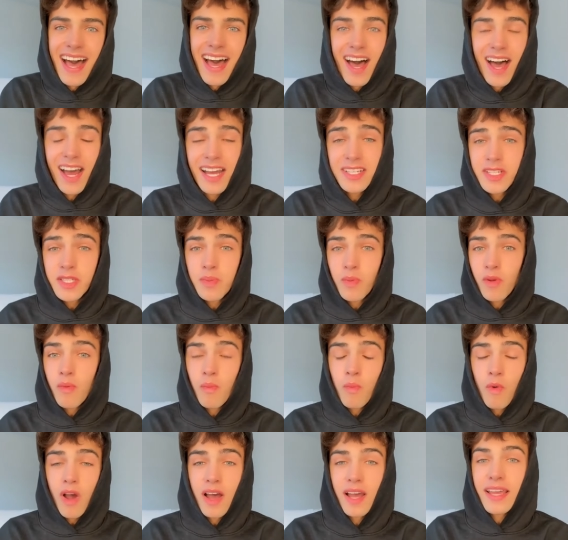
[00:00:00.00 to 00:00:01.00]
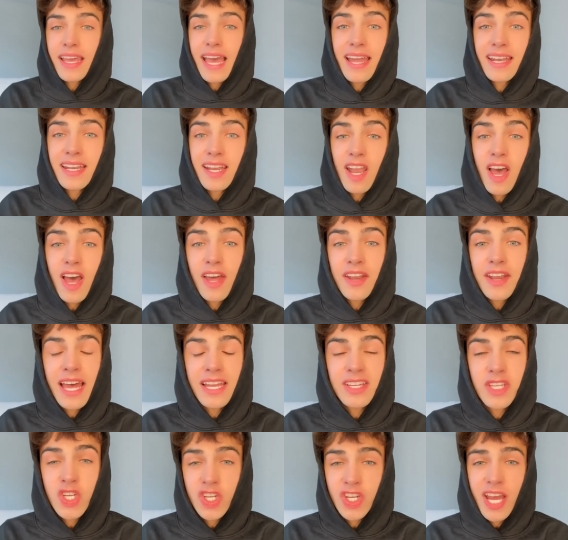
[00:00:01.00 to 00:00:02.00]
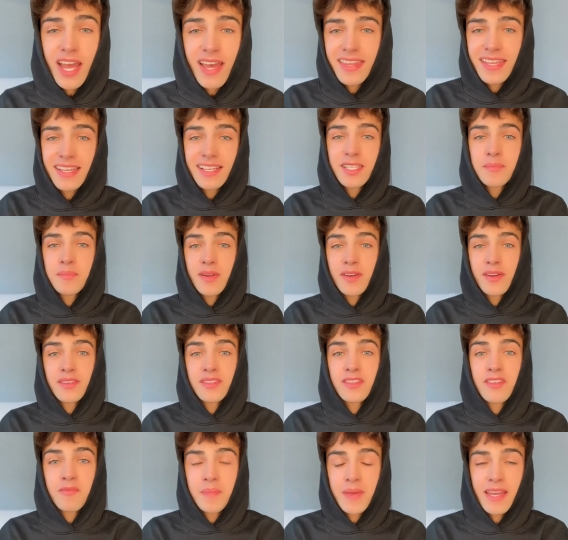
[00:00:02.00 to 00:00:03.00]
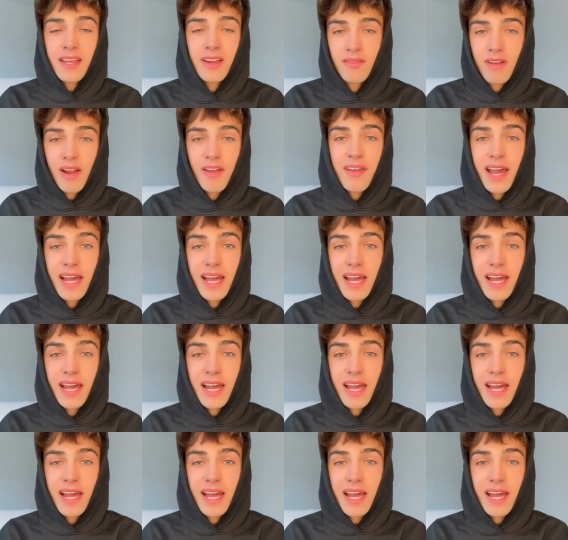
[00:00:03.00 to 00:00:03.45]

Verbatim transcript: I just want to work and learn and share the experience of being around